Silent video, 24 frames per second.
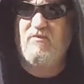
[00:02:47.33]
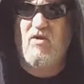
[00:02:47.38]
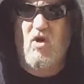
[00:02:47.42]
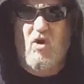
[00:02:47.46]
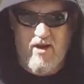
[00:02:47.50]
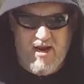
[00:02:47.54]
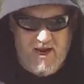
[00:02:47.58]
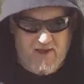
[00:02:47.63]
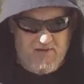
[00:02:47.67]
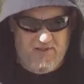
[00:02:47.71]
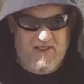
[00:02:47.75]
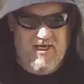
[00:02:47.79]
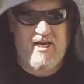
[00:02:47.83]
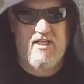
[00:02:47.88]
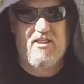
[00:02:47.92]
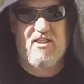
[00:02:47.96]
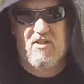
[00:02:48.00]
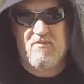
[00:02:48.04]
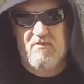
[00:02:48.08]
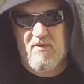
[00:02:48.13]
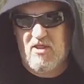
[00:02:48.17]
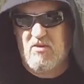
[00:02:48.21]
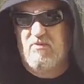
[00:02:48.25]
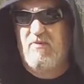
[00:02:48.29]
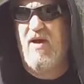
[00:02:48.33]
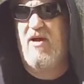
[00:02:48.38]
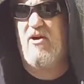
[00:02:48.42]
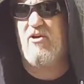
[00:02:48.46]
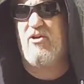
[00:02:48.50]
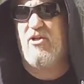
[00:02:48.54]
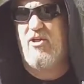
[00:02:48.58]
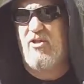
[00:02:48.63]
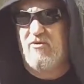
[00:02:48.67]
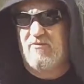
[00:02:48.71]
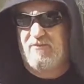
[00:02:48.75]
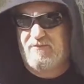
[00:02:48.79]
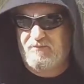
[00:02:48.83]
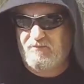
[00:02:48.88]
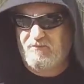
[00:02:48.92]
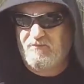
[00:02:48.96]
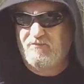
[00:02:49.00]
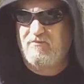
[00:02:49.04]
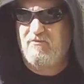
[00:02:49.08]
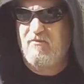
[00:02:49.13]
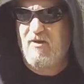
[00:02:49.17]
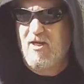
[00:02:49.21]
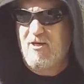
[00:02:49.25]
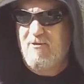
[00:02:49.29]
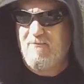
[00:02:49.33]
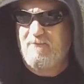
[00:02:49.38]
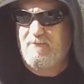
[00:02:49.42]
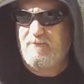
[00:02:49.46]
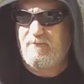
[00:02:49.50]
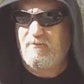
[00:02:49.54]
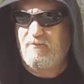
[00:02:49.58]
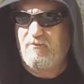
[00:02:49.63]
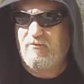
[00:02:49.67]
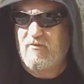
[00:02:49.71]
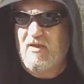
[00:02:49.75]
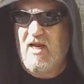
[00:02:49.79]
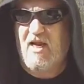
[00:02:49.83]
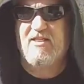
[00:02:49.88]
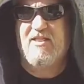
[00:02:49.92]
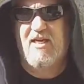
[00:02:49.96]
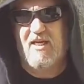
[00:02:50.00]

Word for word: Oh yeah, the taste is much better too. I